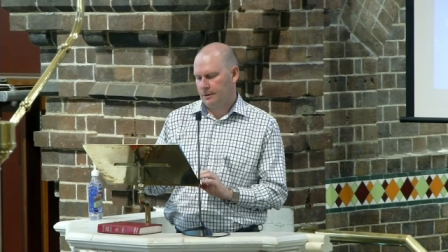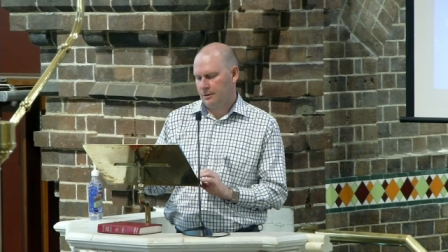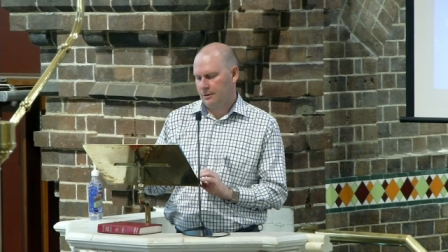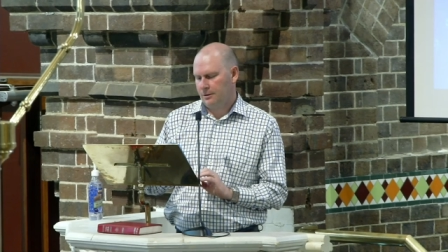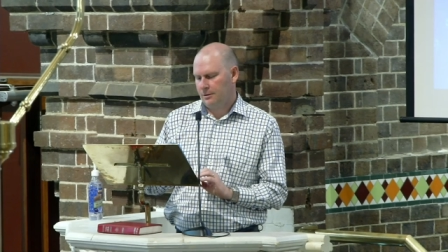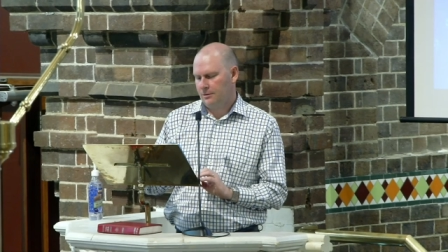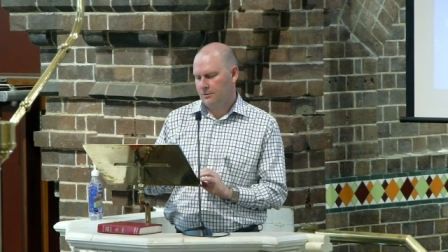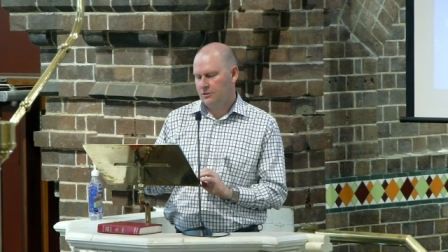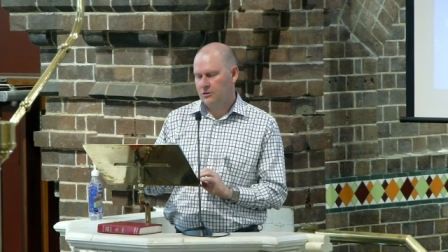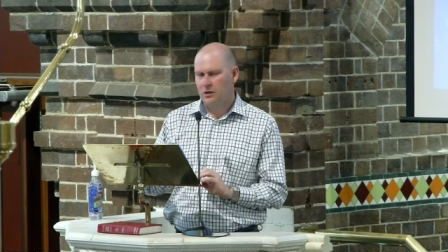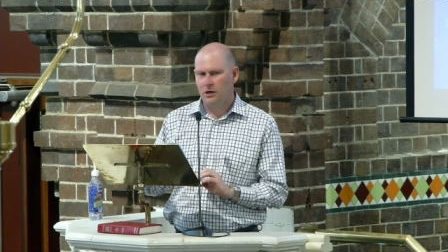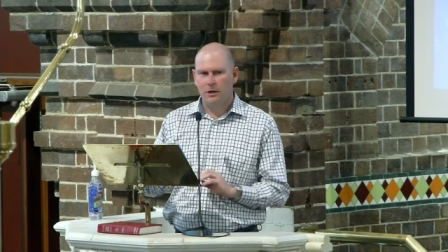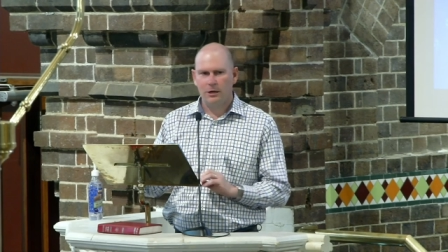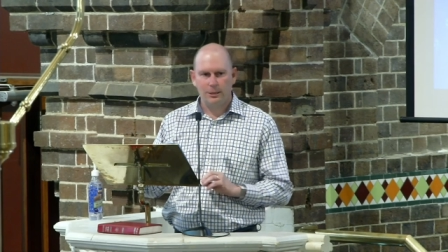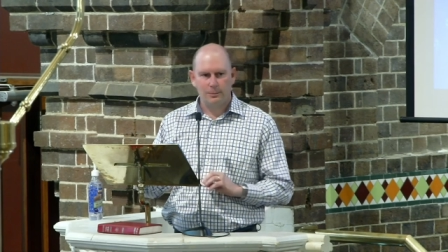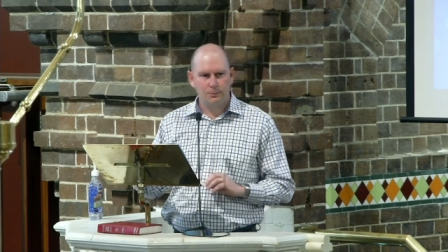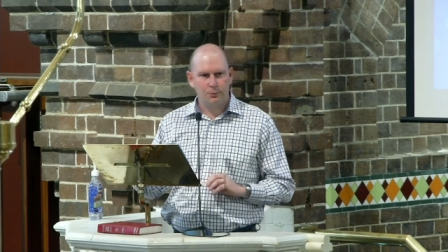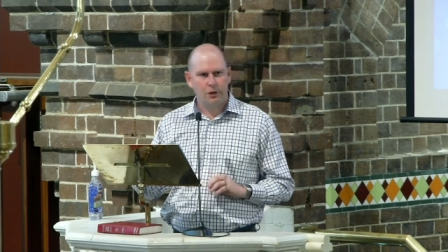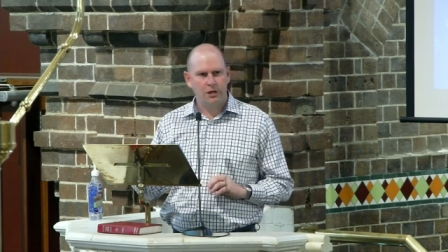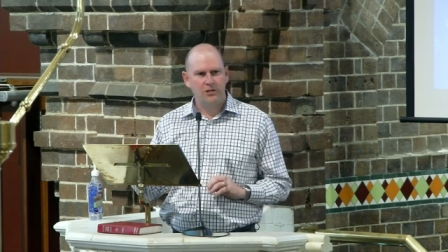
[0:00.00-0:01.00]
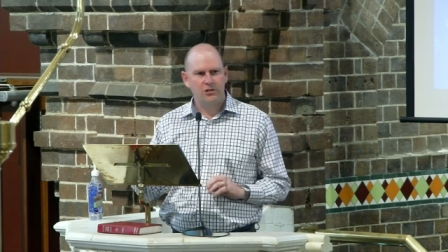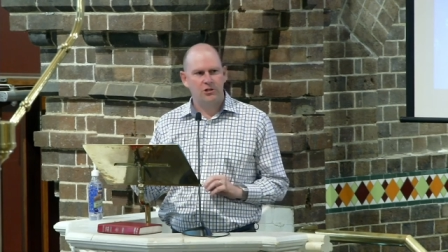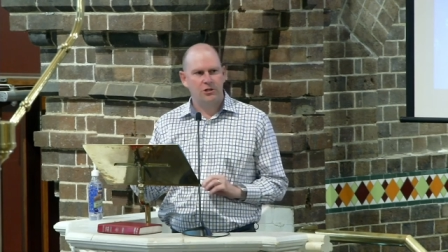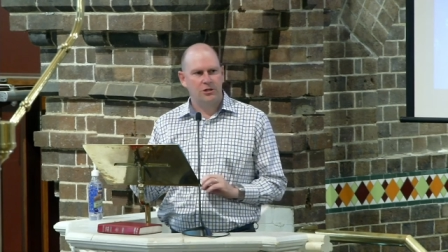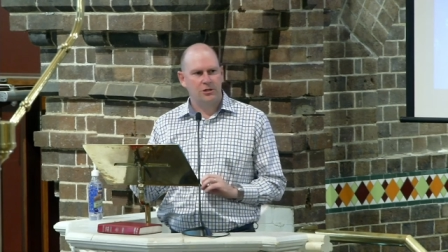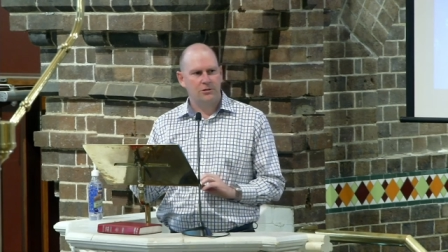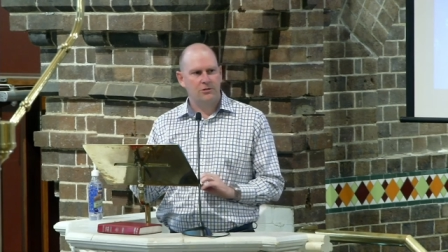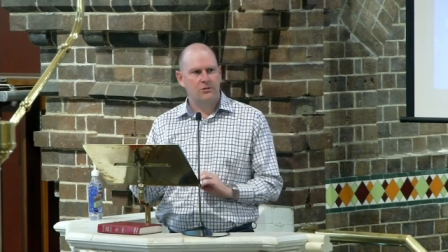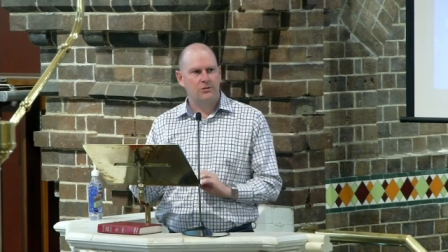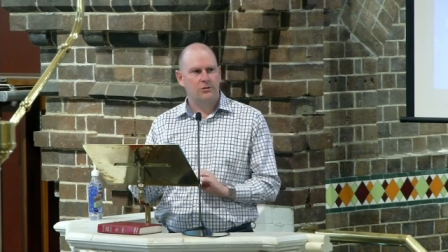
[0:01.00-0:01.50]
So he
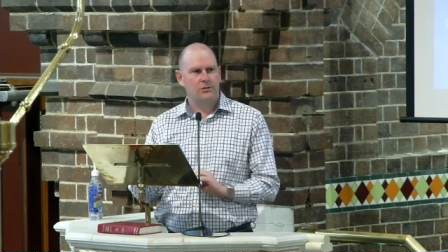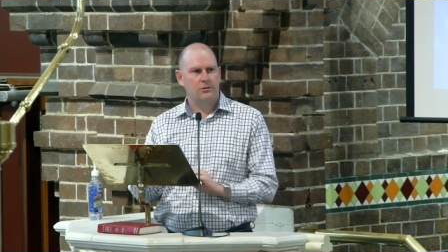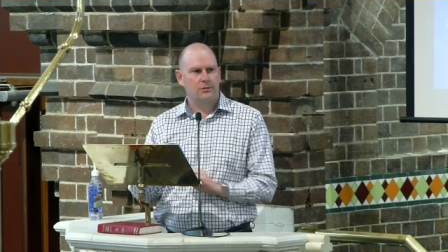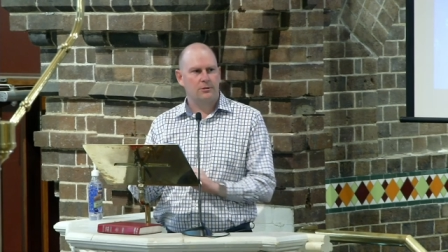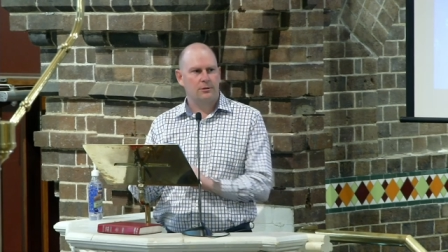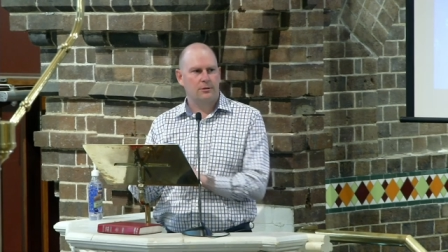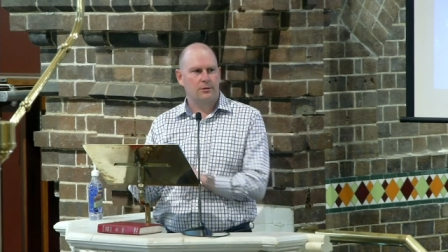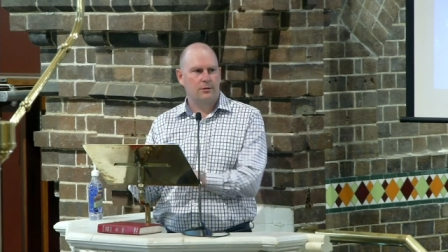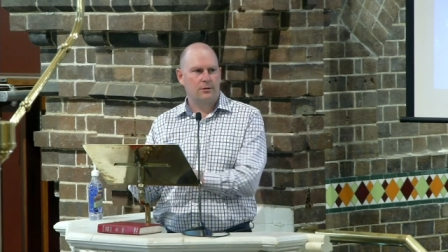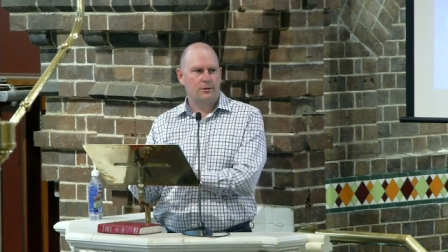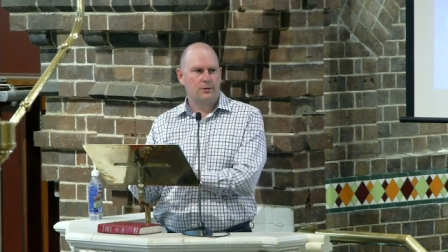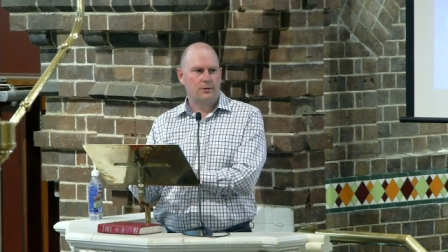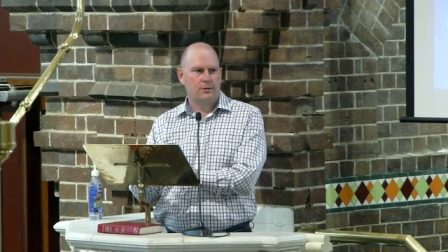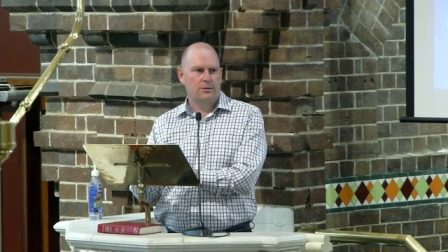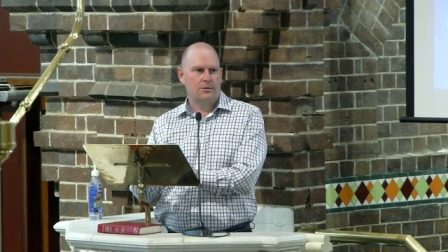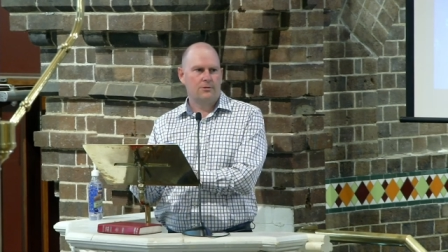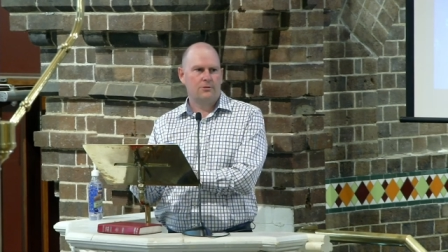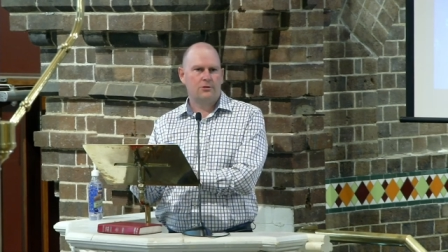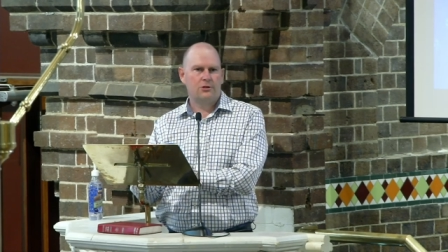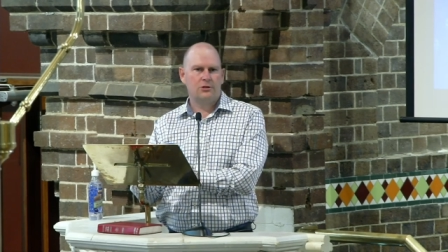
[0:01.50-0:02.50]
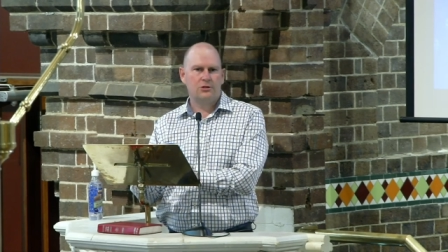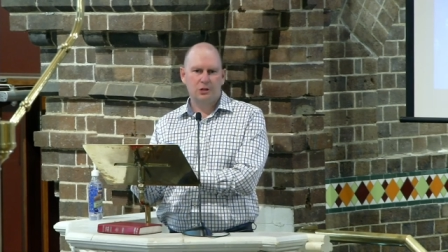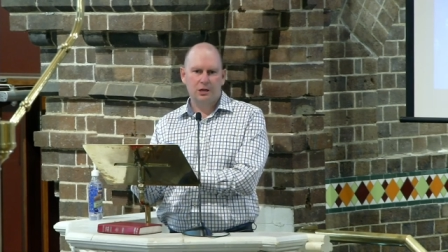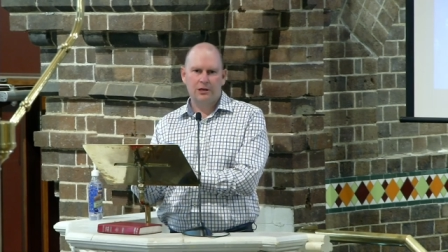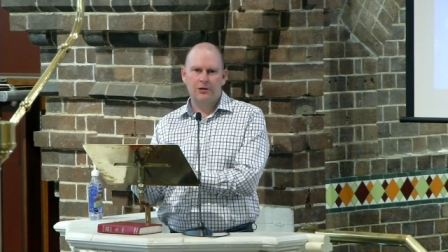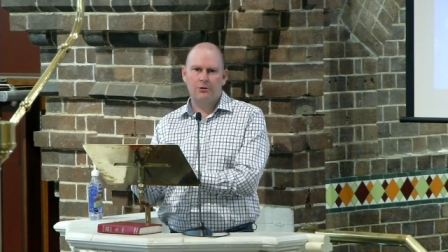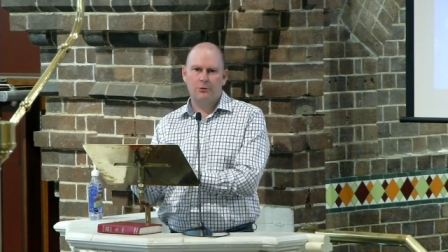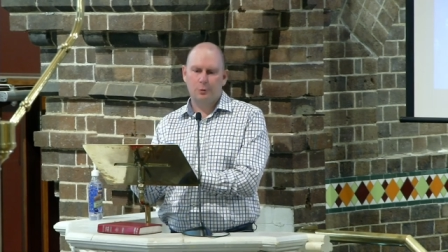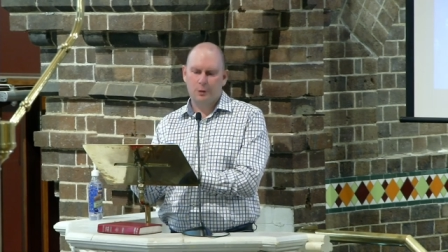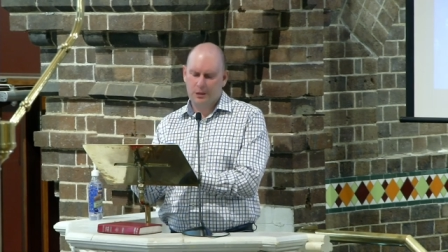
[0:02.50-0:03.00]
preaches to
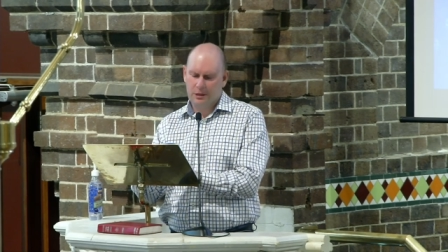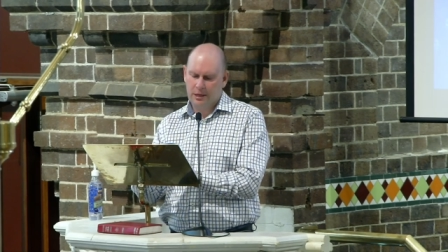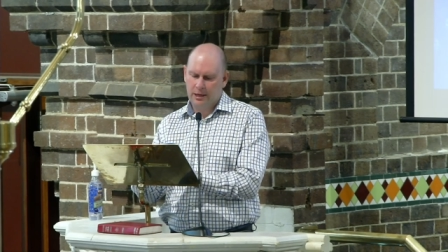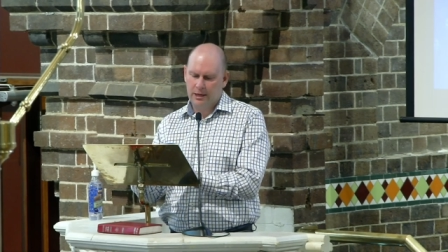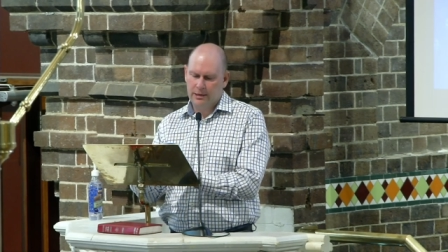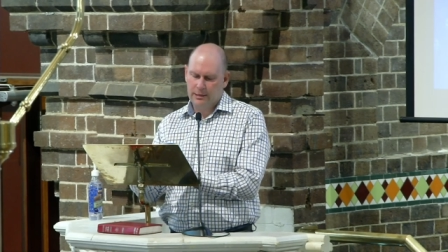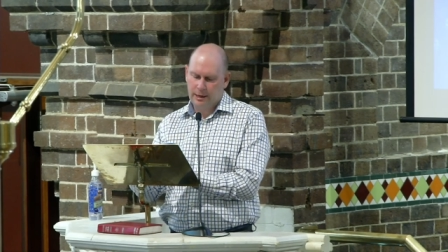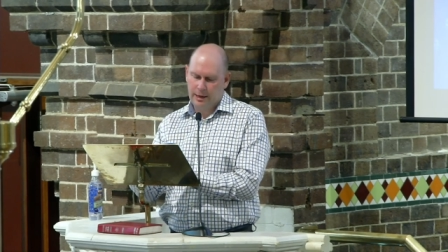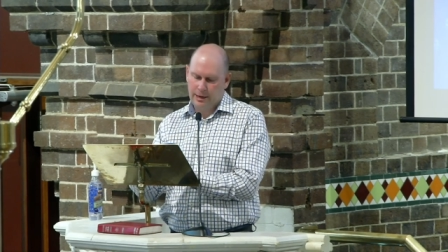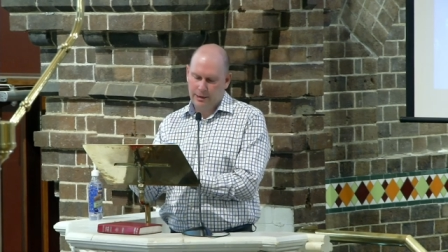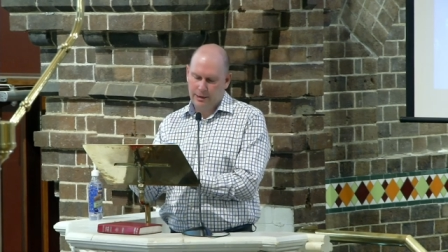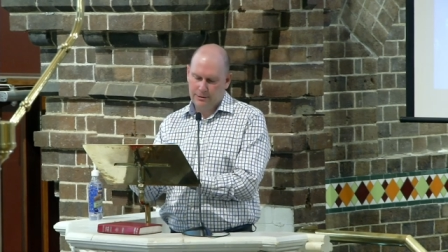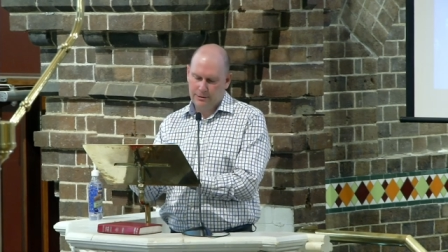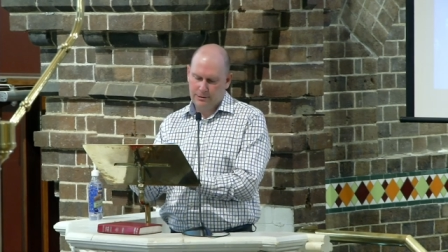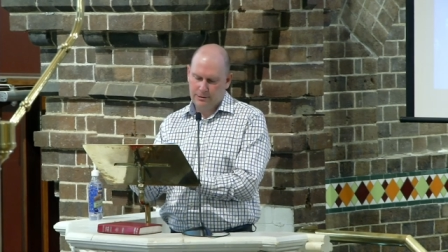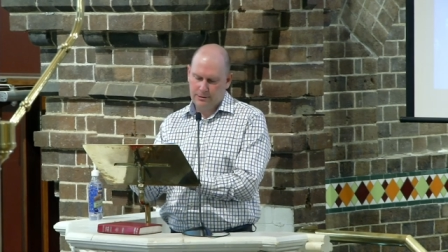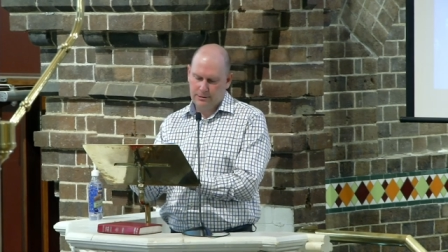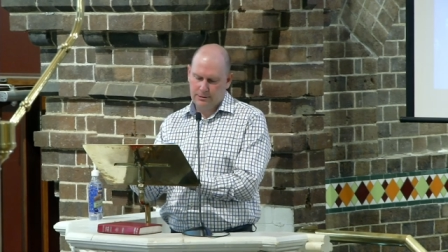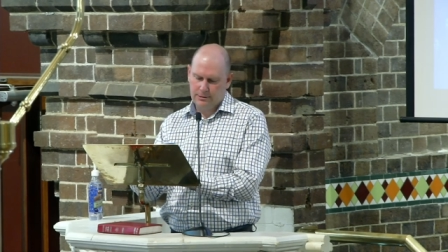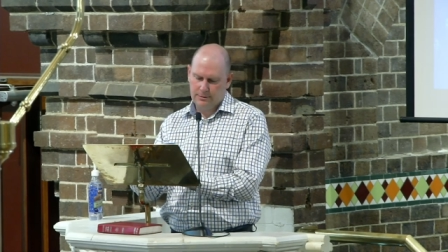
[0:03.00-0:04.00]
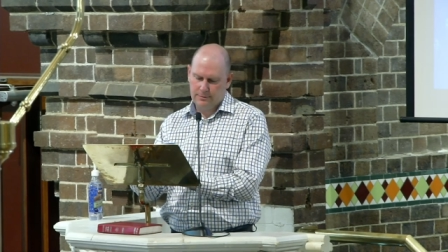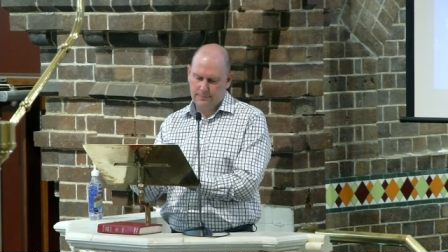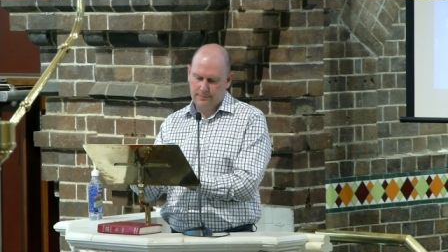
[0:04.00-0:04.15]
deal with their doubts.